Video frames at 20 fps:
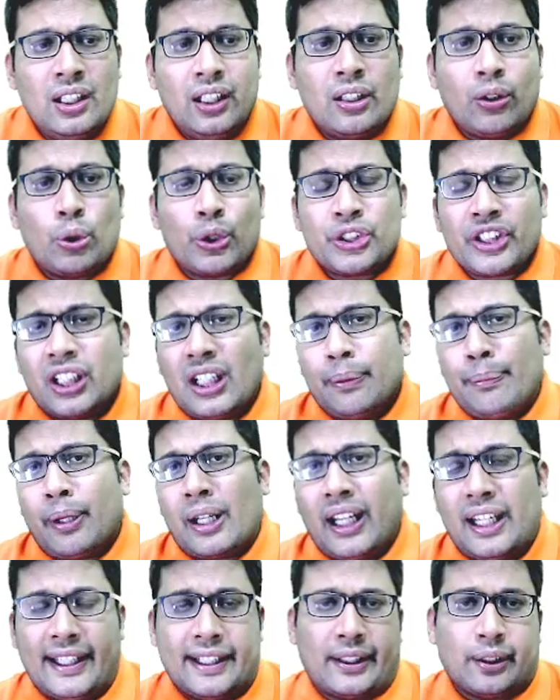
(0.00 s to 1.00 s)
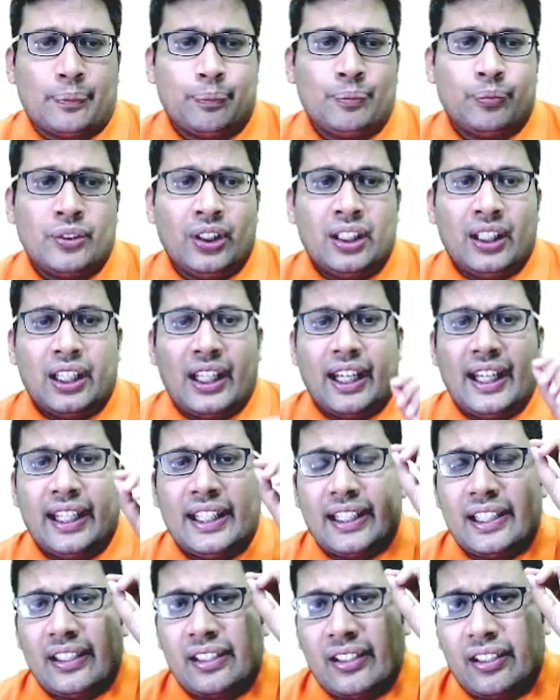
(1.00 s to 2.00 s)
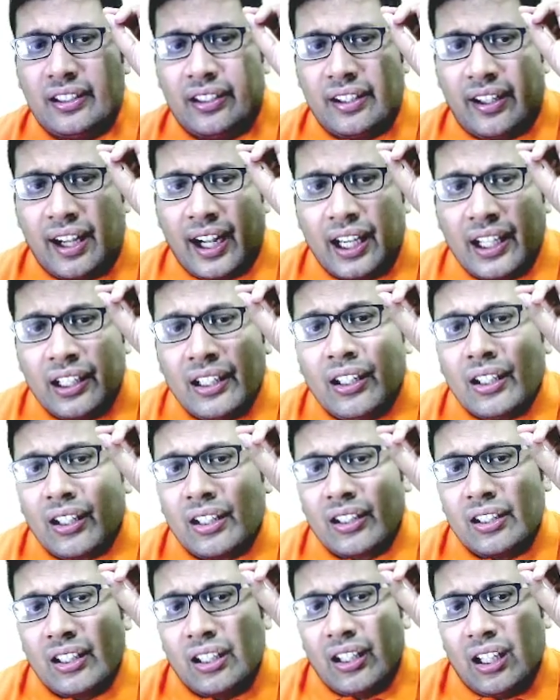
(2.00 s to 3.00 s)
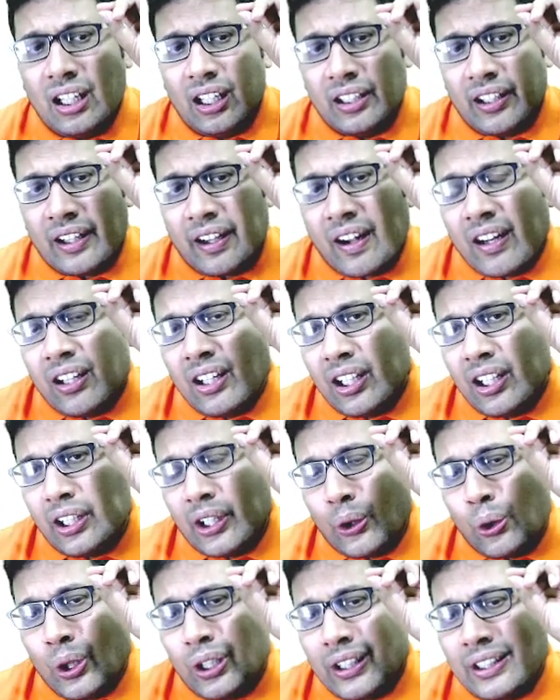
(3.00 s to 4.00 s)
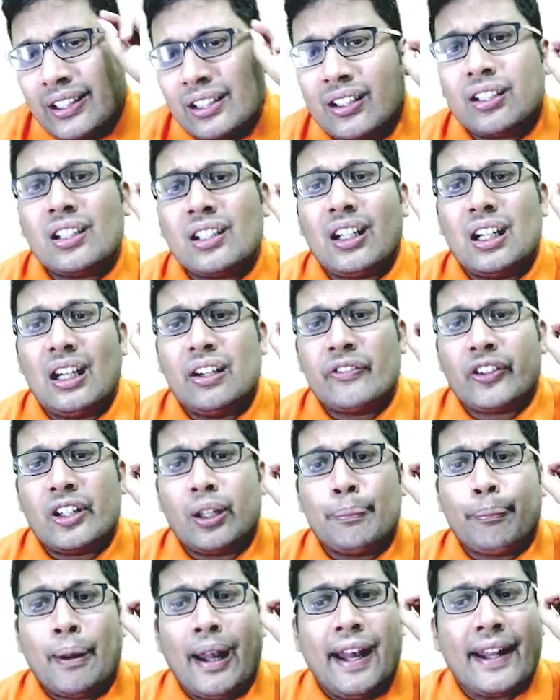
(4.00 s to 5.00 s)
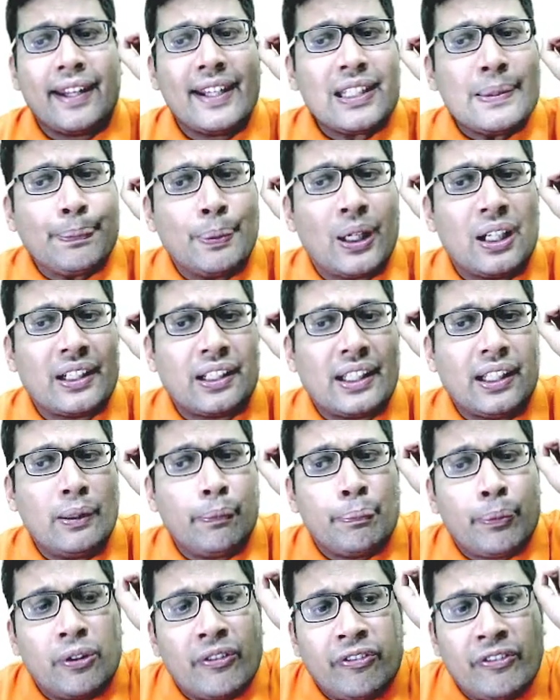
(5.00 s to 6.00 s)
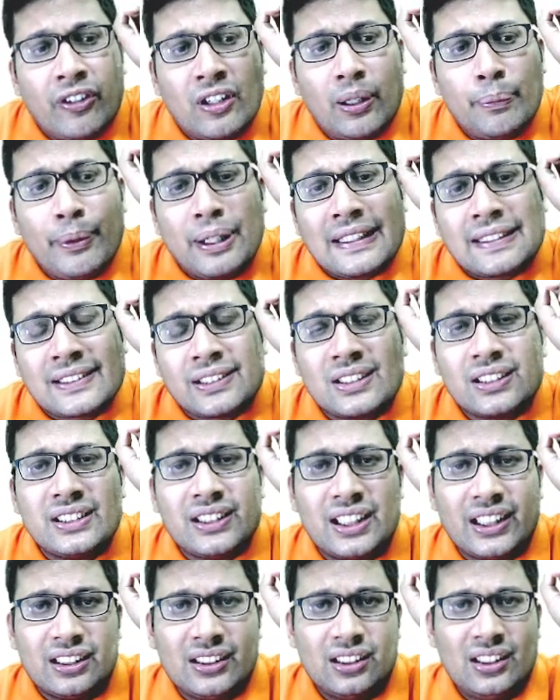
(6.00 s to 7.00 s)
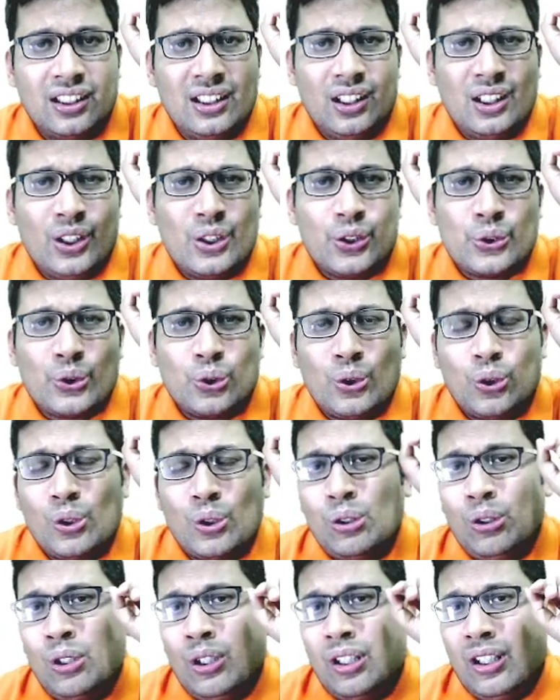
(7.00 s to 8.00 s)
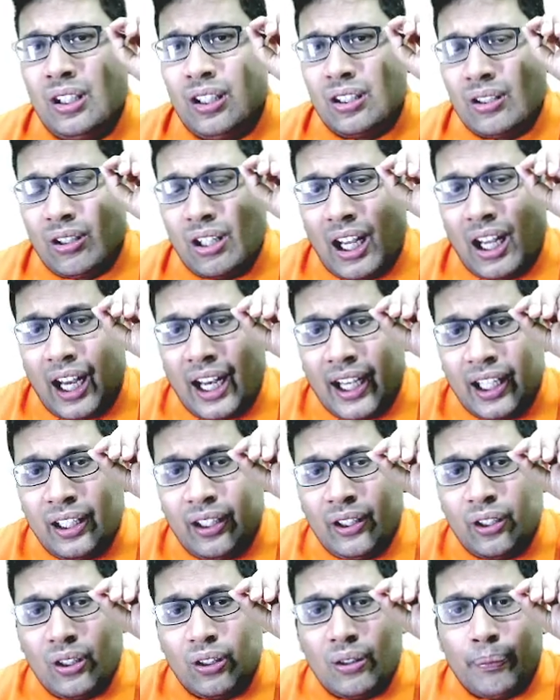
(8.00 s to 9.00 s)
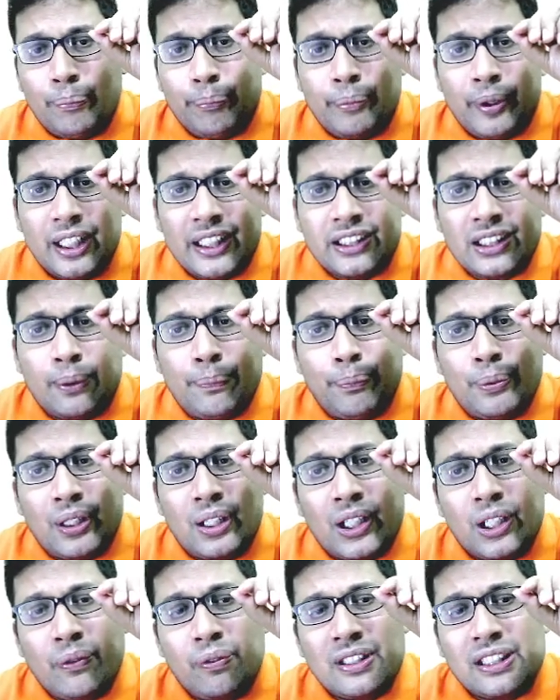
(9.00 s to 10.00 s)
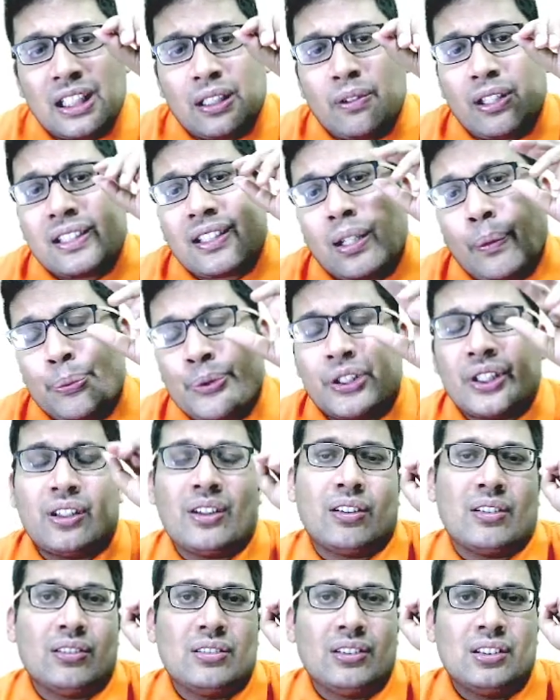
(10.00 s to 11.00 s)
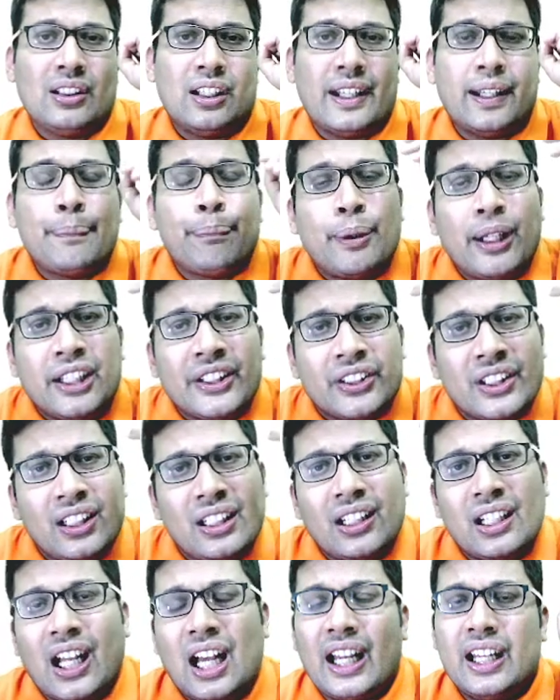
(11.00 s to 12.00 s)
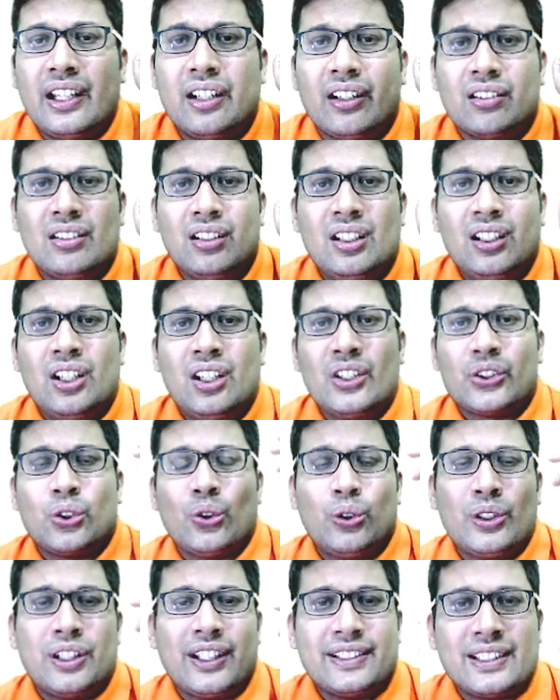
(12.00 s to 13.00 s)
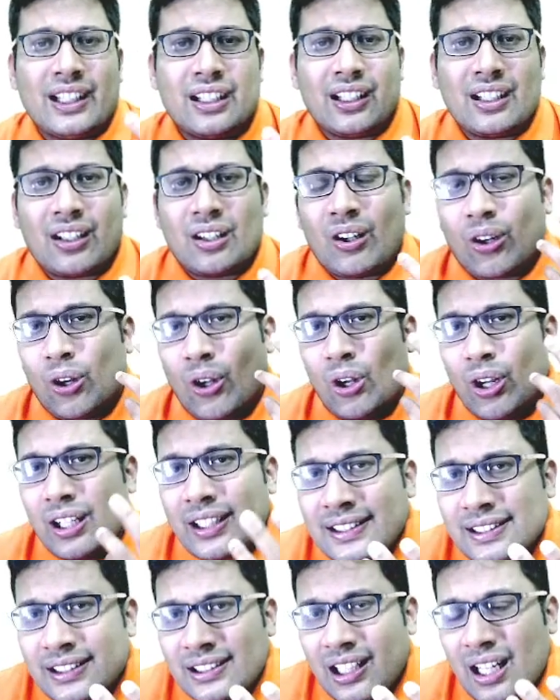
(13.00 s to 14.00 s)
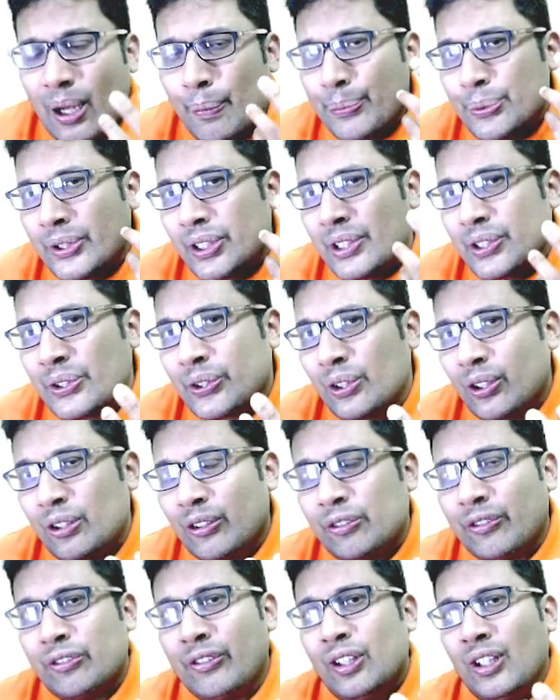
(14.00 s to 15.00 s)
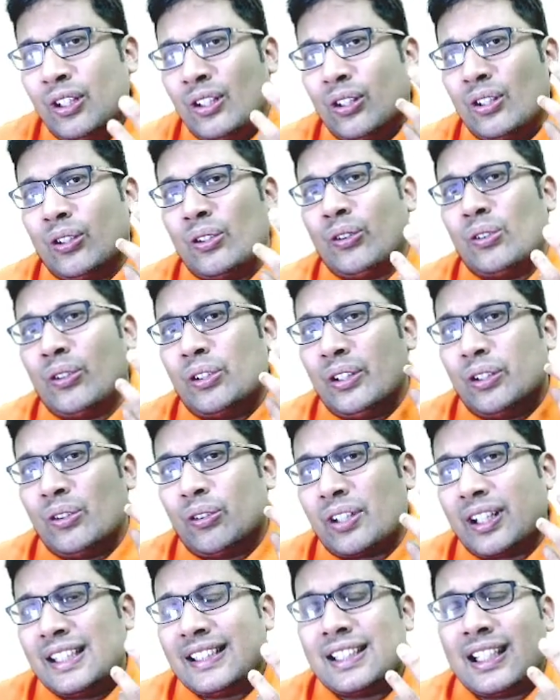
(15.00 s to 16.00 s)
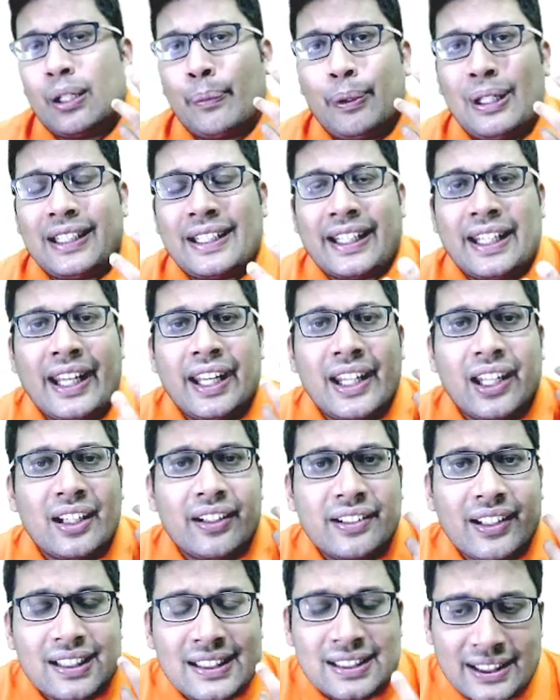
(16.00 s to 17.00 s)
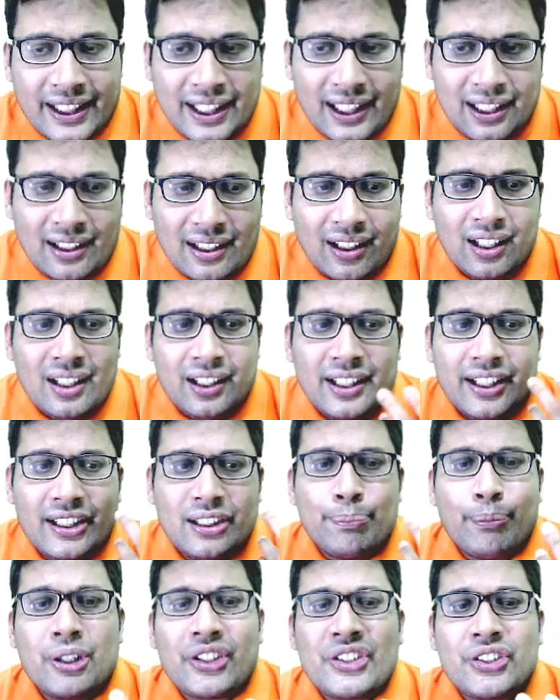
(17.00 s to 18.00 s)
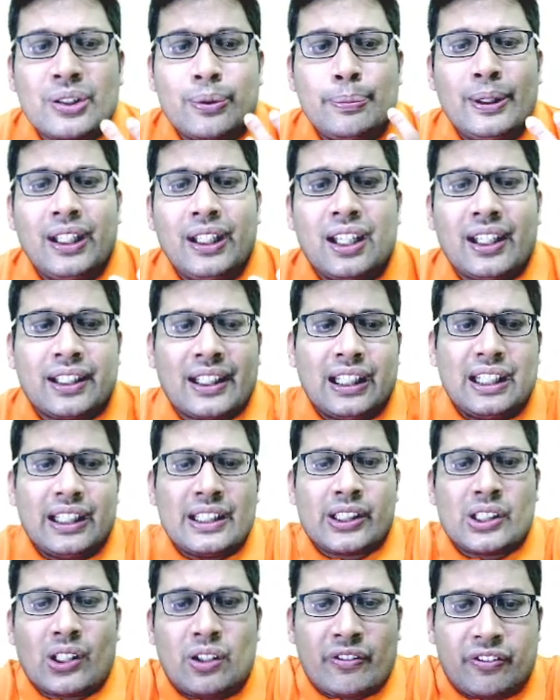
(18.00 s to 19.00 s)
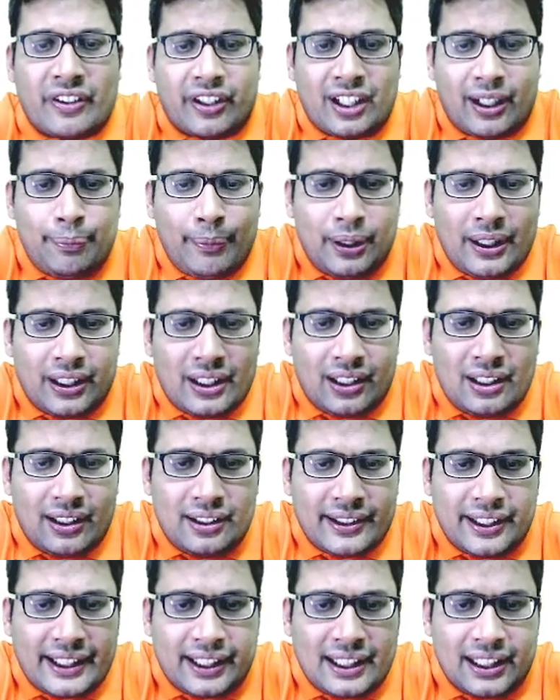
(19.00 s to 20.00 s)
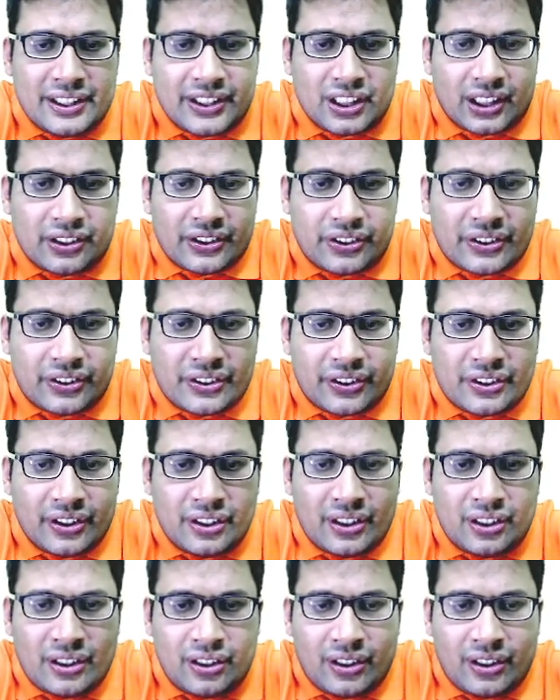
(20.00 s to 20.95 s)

Question number 8. A drunk, a drunk doctor after marriage party performed a surgery. So, and major blood vessel was ruptured and patient died. So, it is a gross absence of uh, you know, reasonable care and the skill. It must be a case of criminal negligence.